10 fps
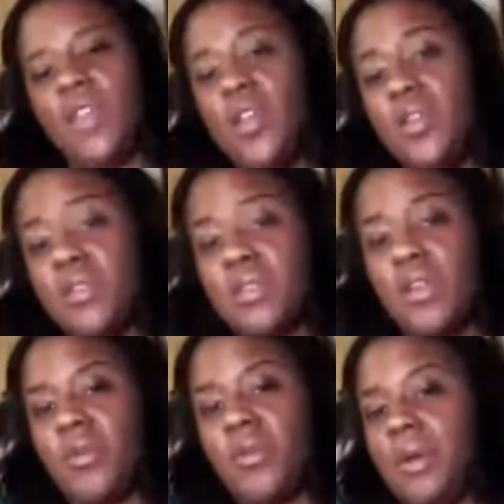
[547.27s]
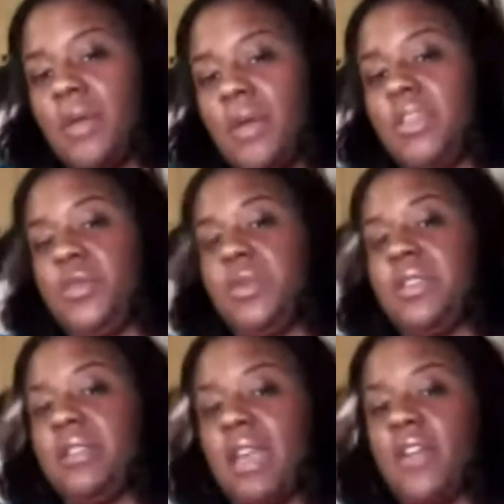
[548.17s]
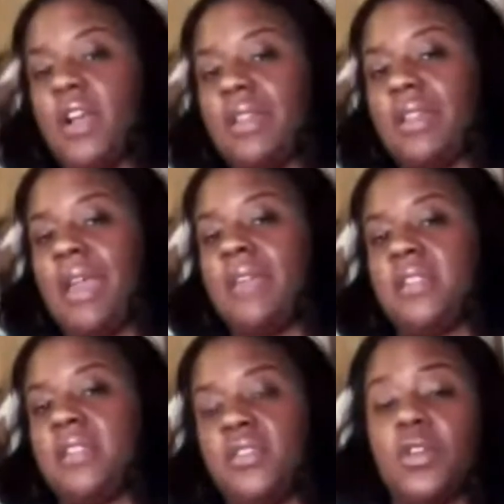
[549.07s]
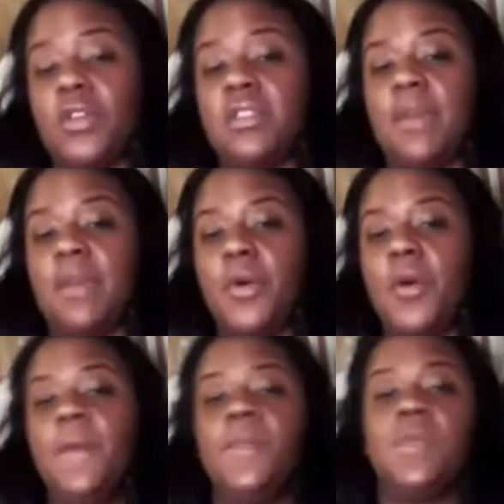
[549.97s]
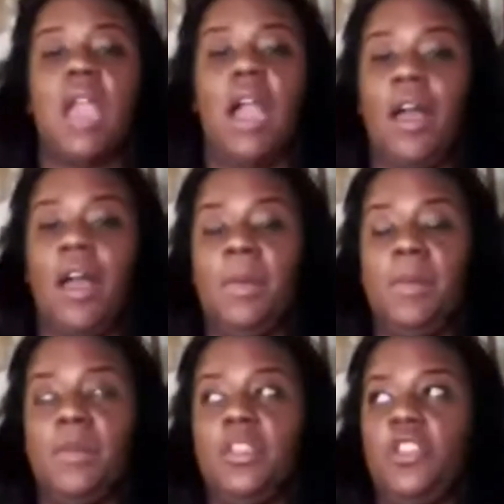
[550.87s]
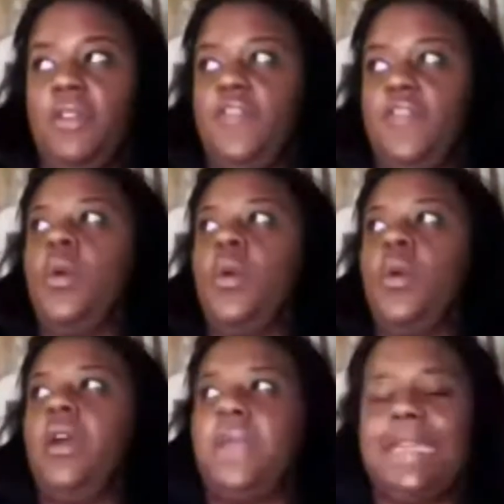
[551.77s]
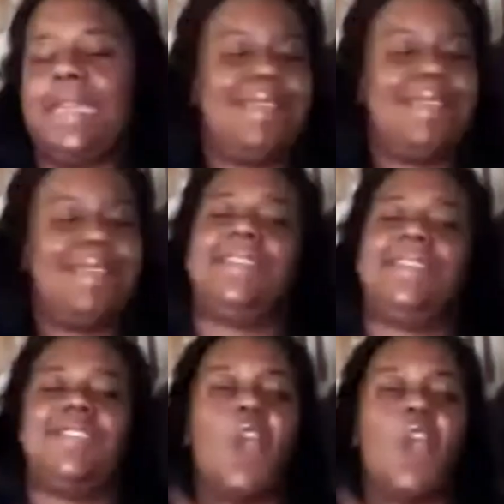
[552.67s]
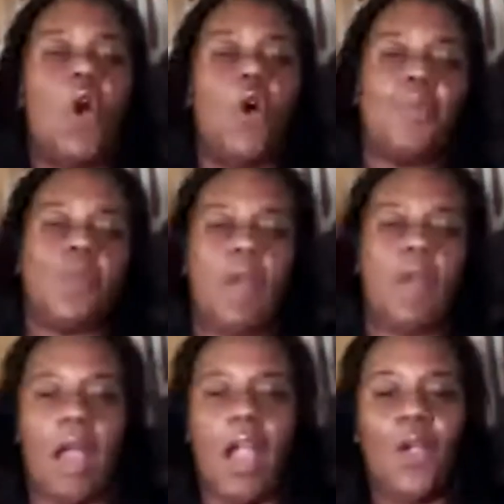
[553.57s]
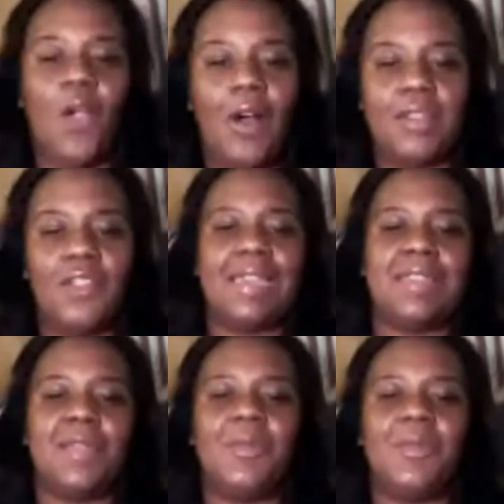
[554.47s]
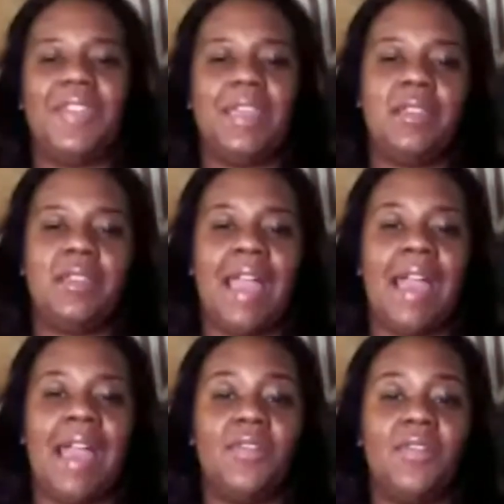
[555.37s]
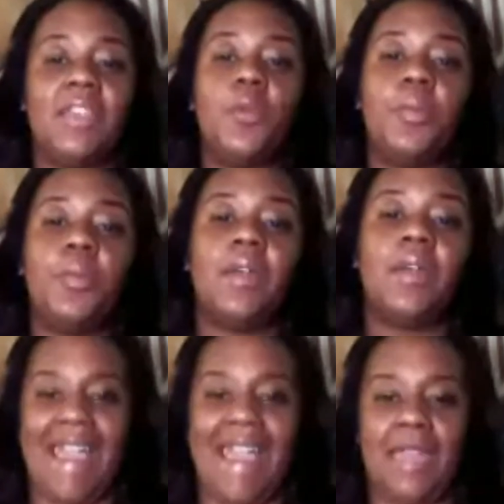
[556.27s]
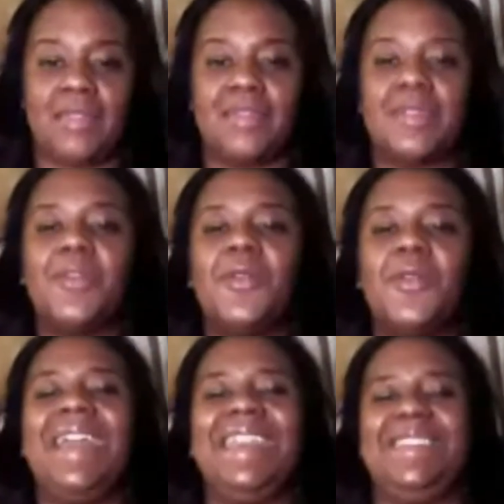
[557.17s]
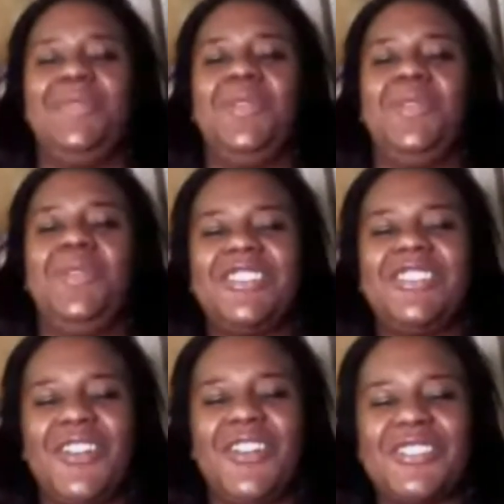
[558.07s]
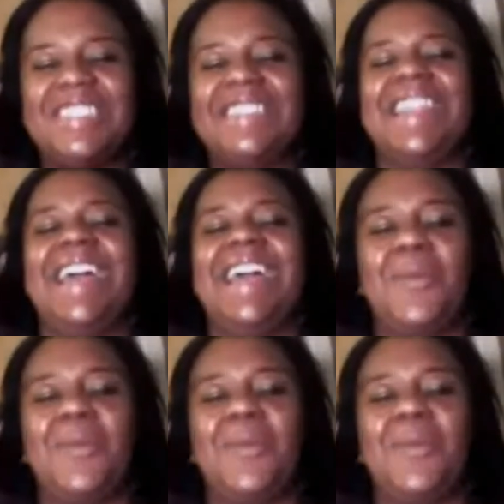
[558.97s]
So what we do with a lot of our clients is, for example, if you want to be the next Oprah, we'll also look at some of the things that Oprah has, and some of the ways in which she's lined up